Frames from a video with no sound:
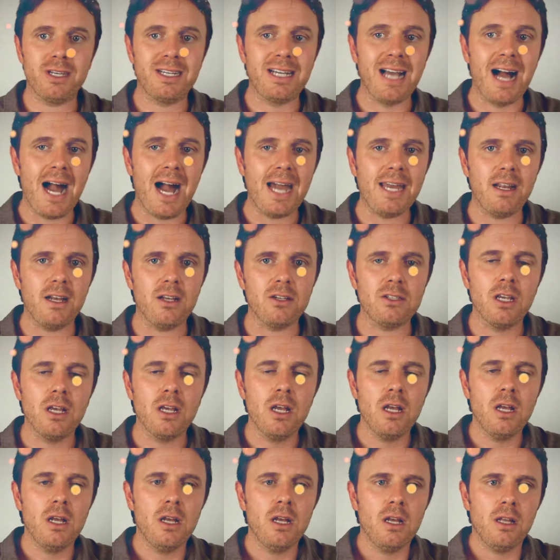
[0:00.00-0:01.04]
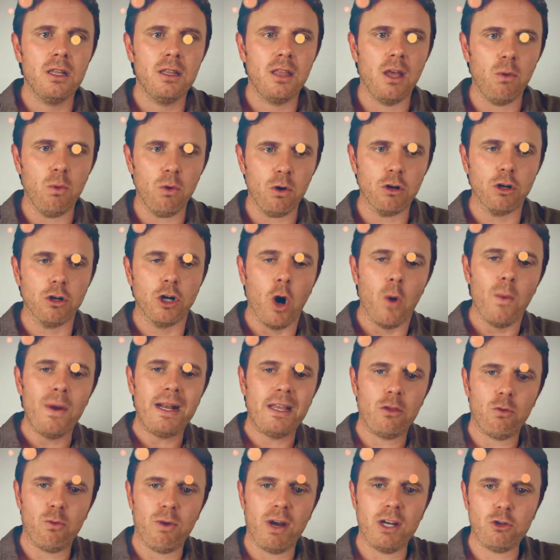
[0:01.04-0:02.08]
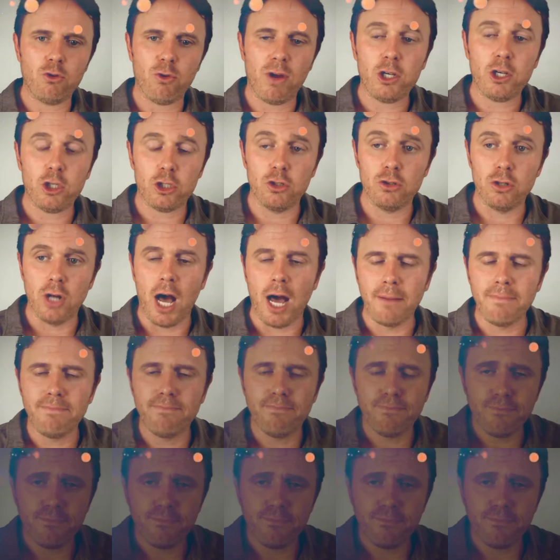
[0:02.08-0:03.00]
that guide us that we're going in the right direction or not.